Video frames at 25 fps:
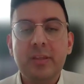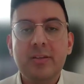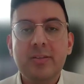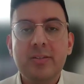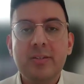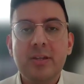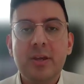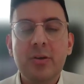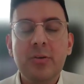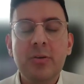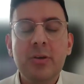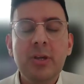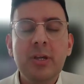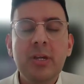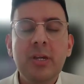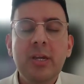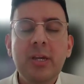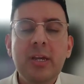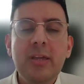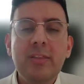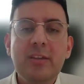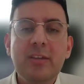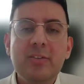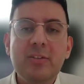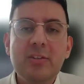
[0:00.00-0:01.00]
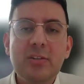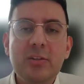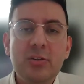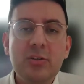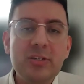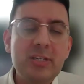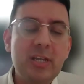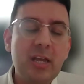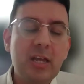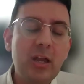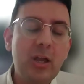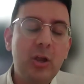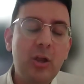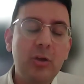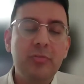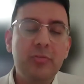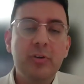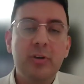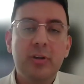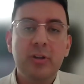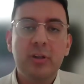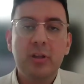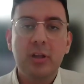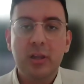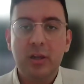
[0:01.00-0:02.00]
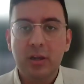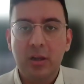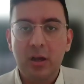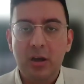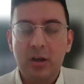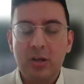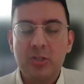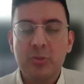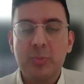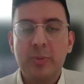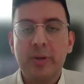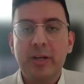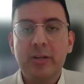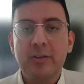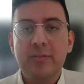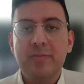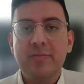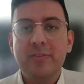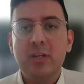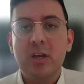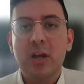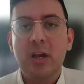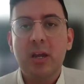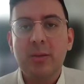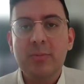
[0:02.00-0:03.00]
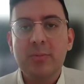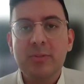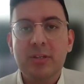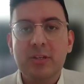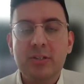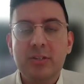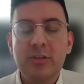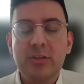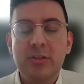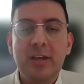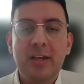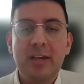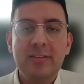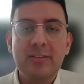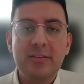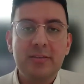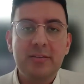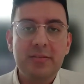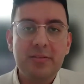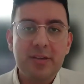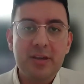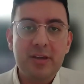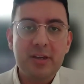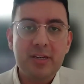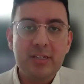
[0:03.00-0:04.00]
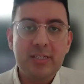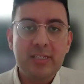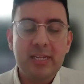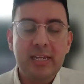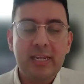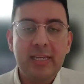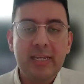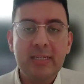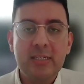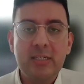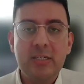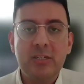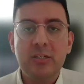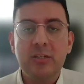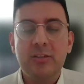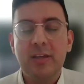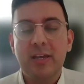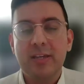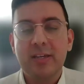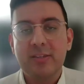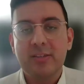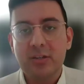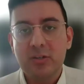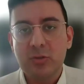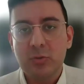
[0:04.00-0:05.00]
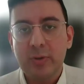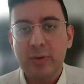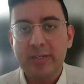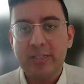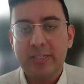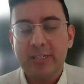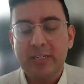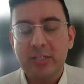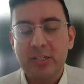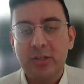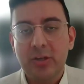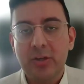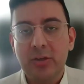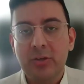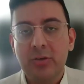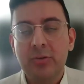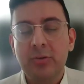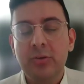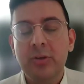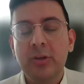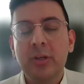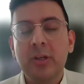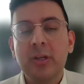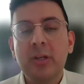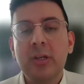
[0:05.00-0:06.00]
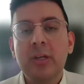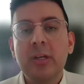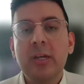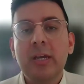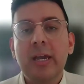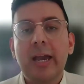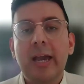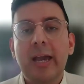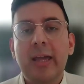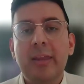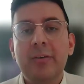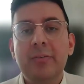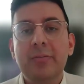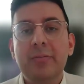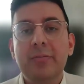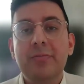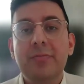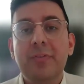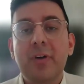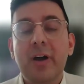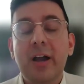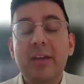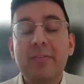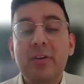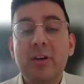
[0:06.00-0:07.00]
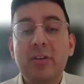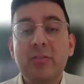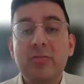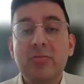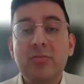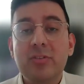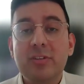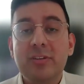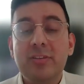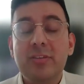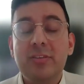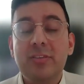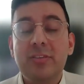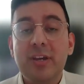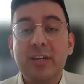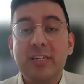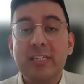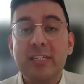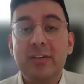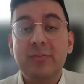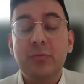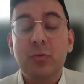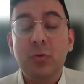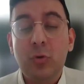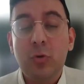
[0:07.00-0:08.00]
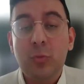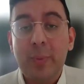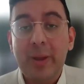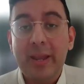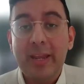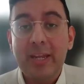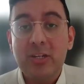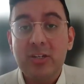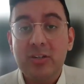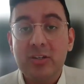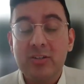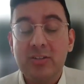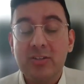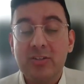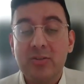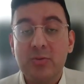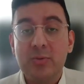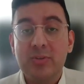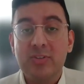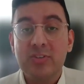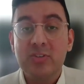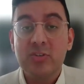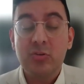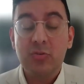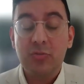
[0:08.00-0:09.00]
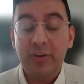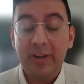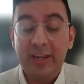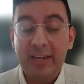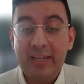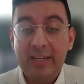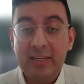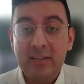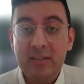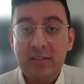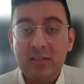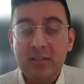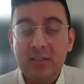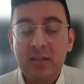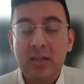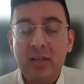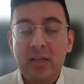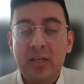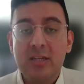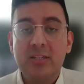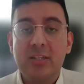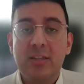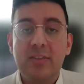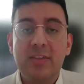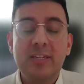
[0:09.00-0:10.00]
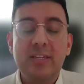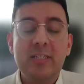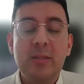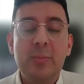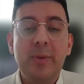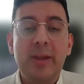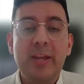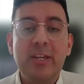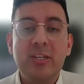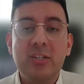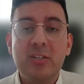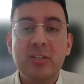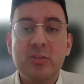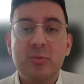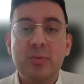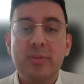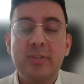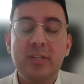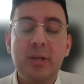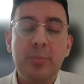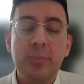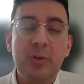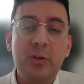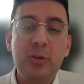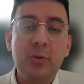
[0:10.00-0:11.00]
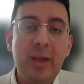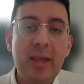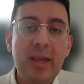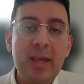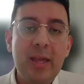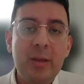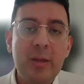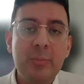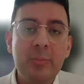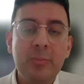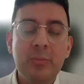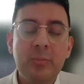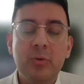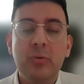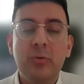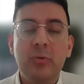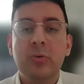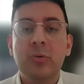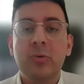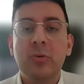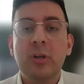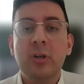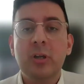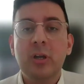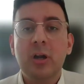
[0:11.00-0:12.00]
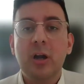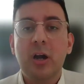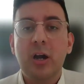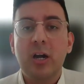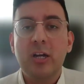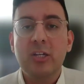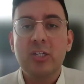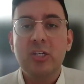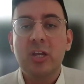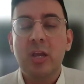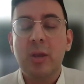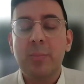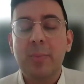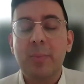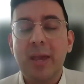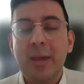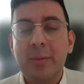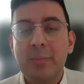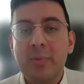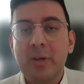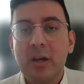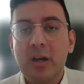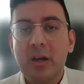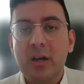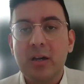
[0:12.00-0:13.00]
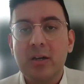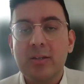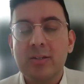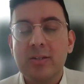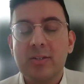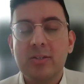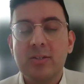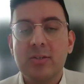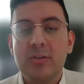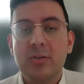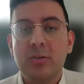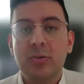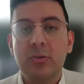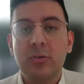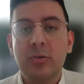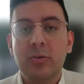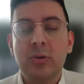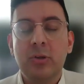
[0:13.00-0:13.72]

So this is looked at over a large period of time, so 2013 to 2022, and 534 patients were screened. So these are patients with WM or IgM MGUS